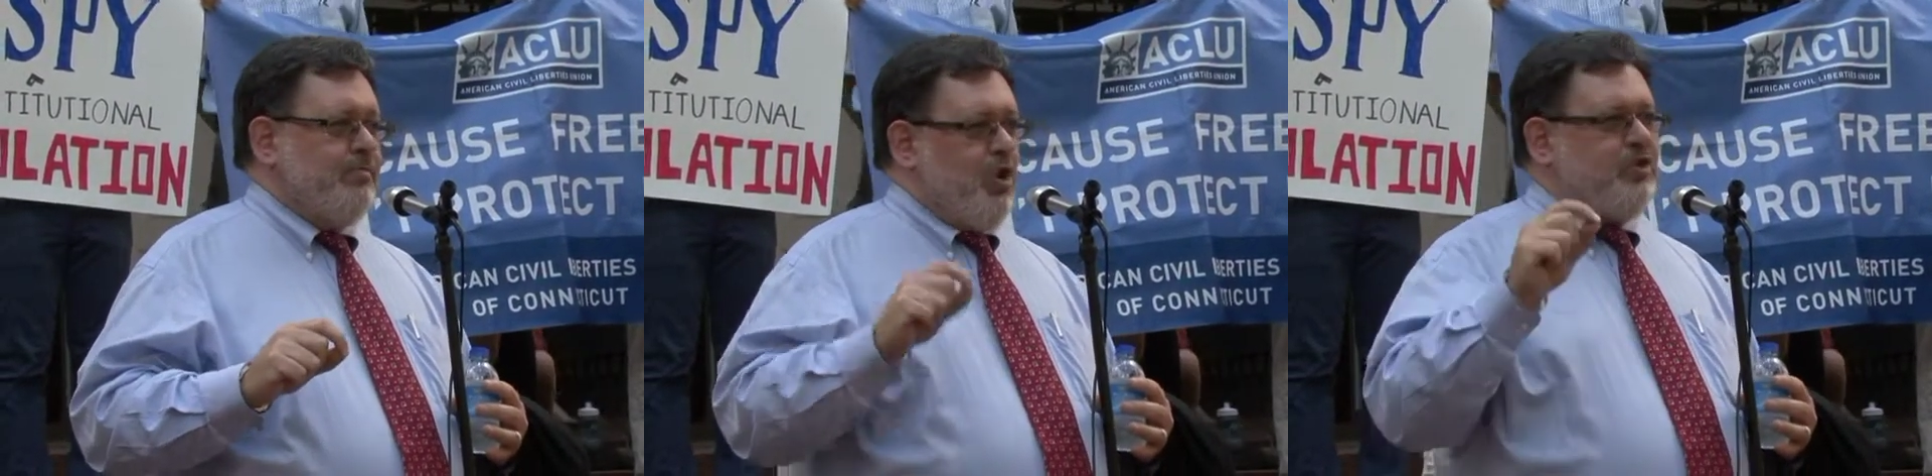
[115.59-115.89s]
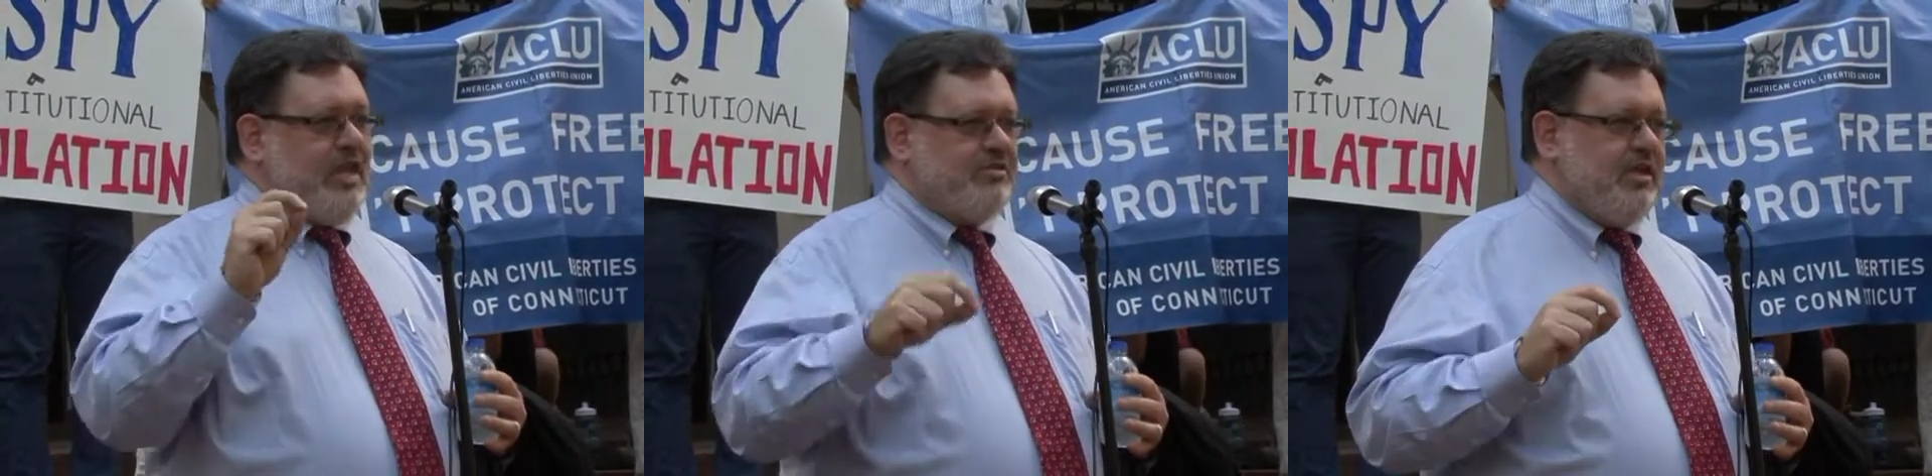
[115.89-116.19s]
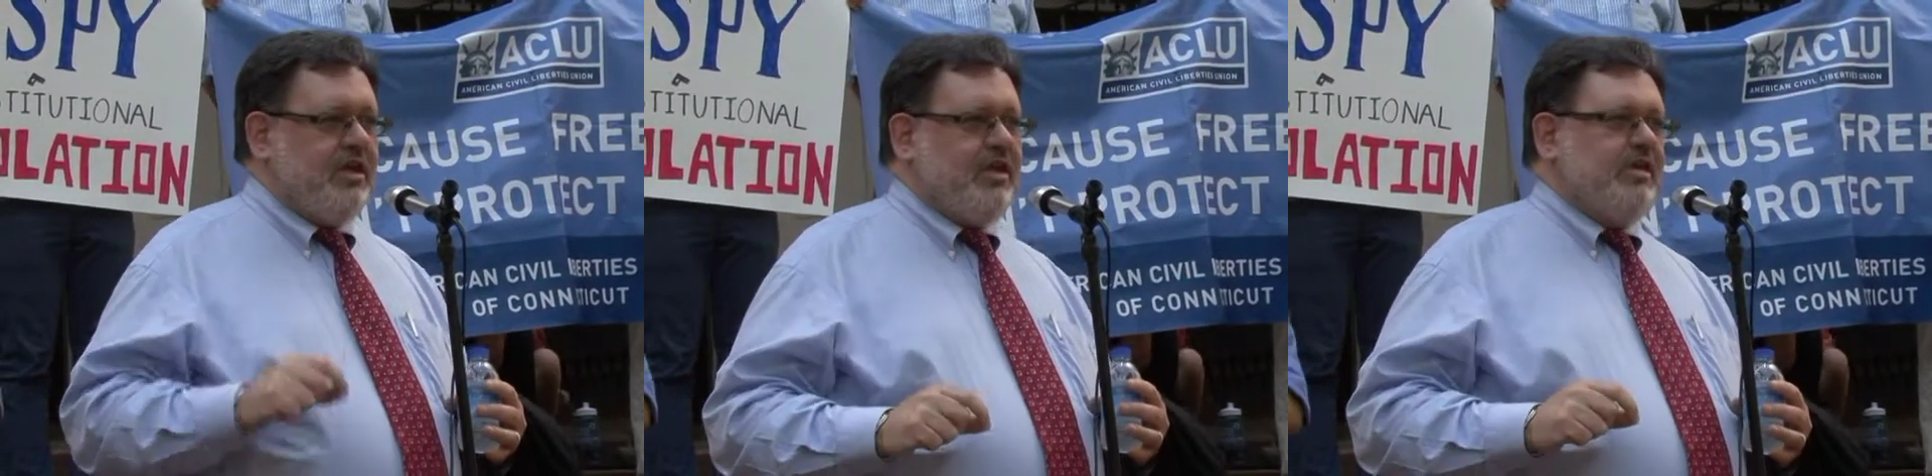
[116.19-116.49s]

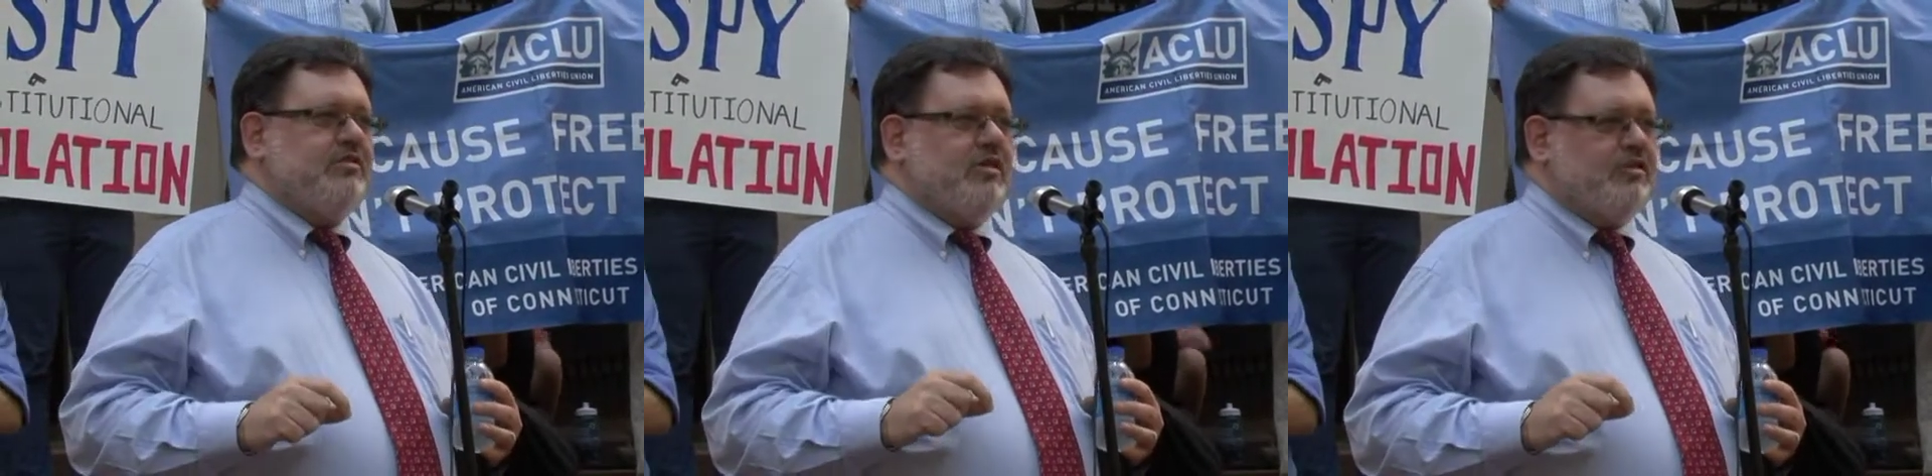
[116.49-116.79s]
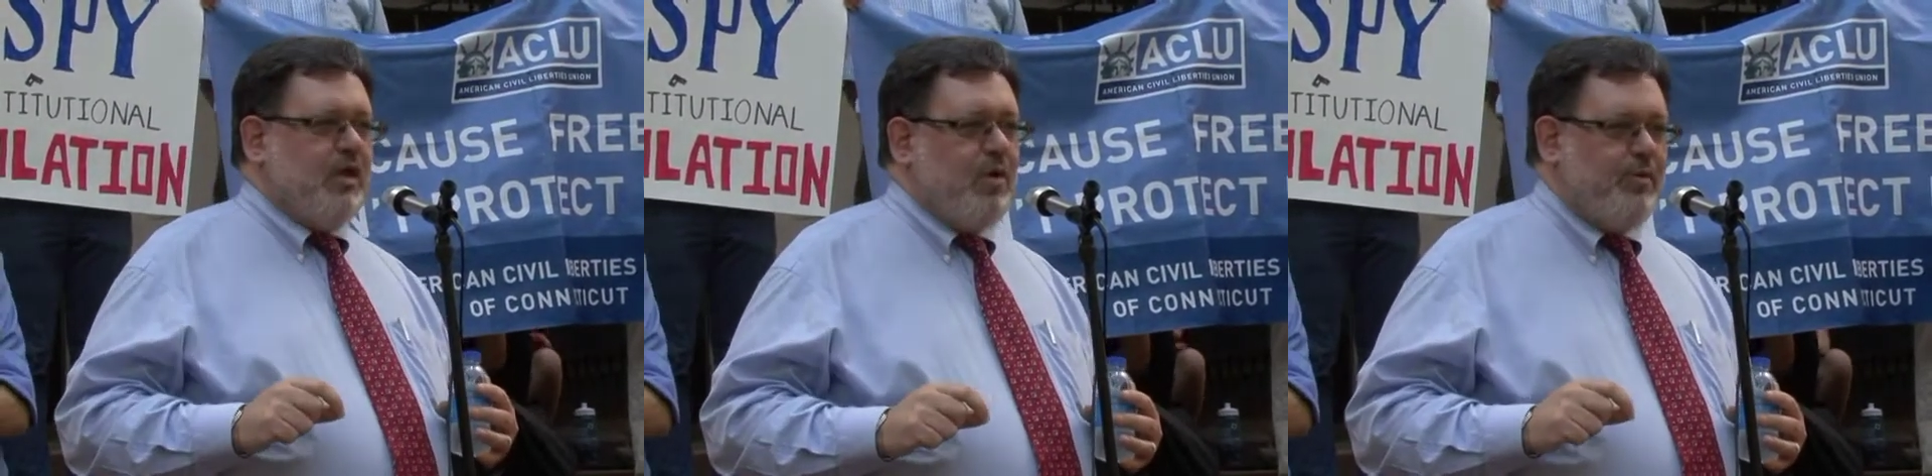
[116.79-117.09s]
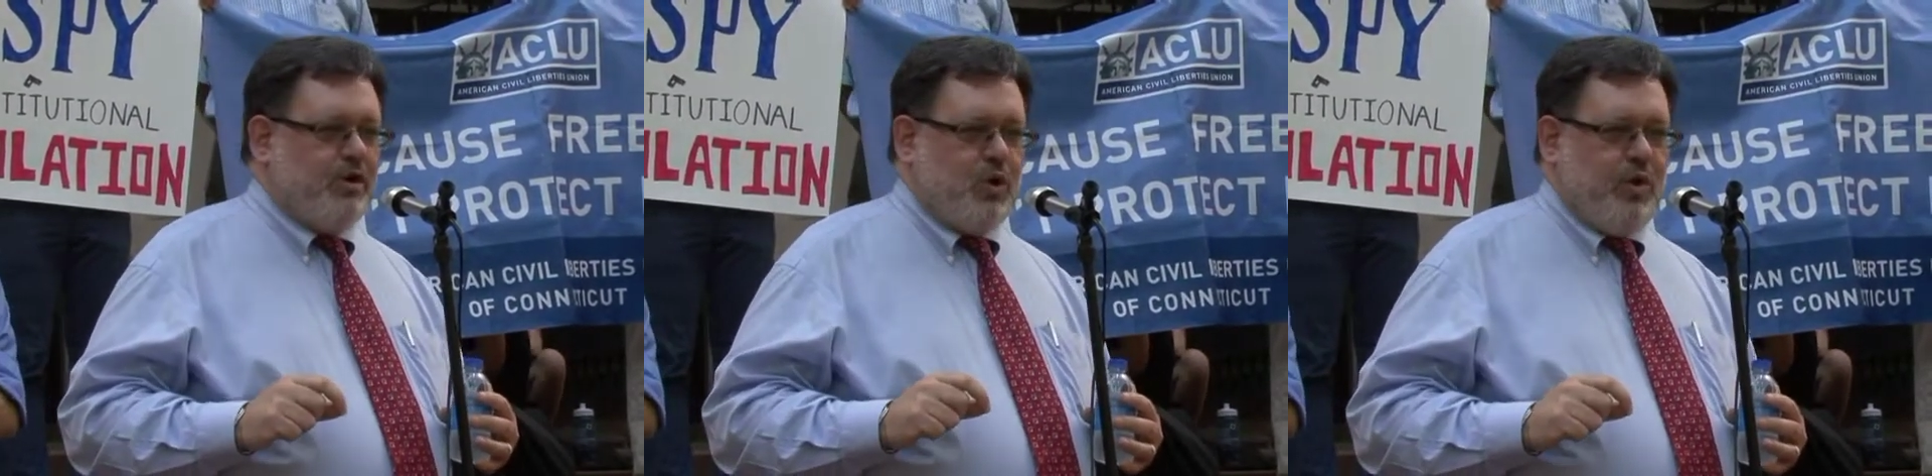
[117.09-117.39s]
protesting against the
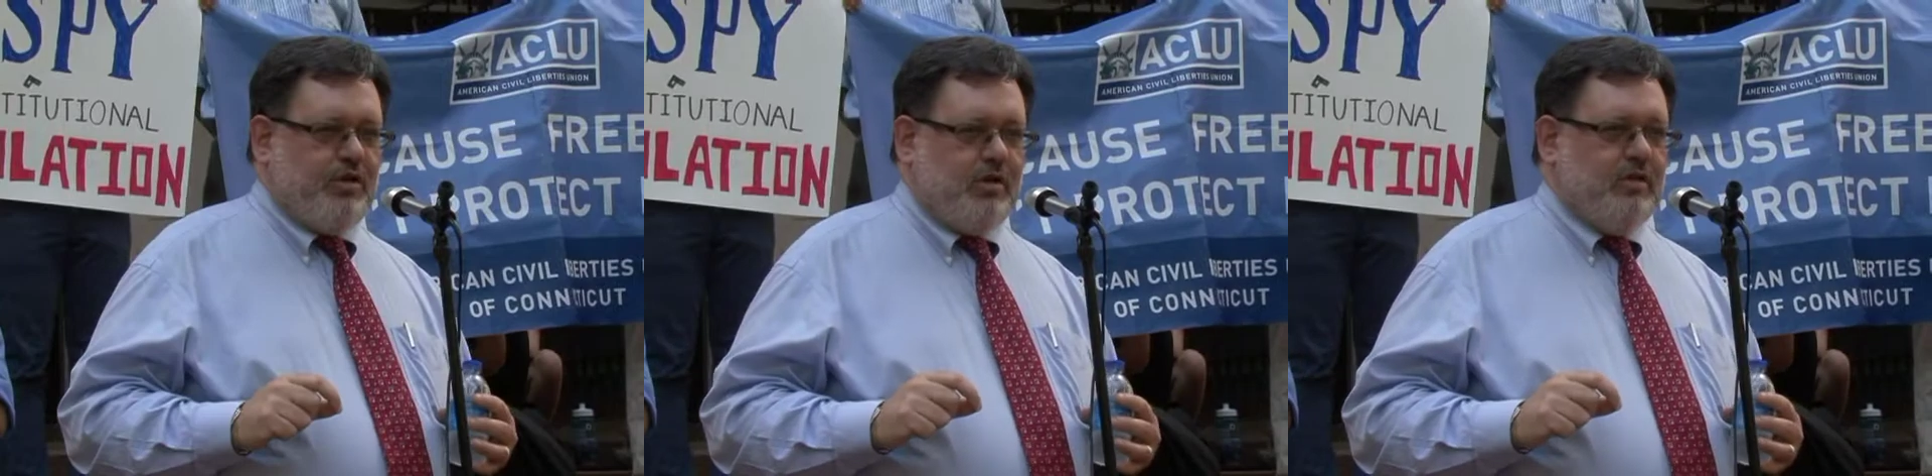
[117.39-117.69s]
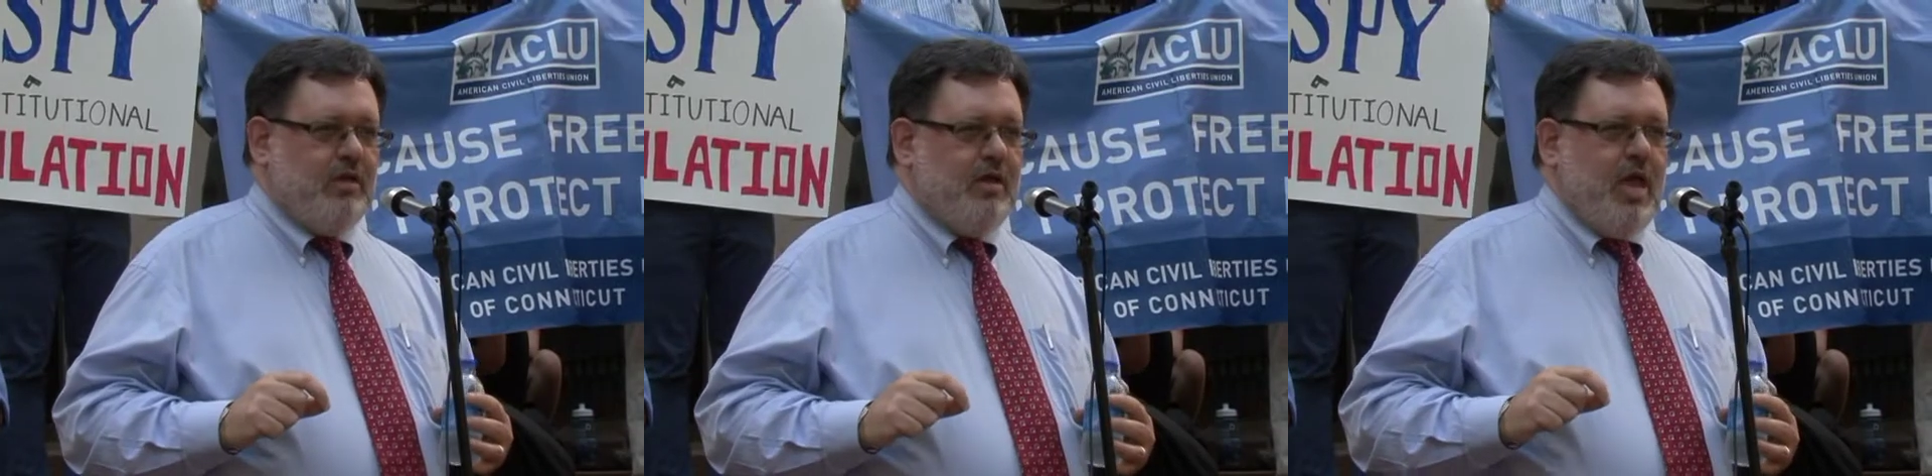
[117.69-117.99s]
Zimmerman acquittal,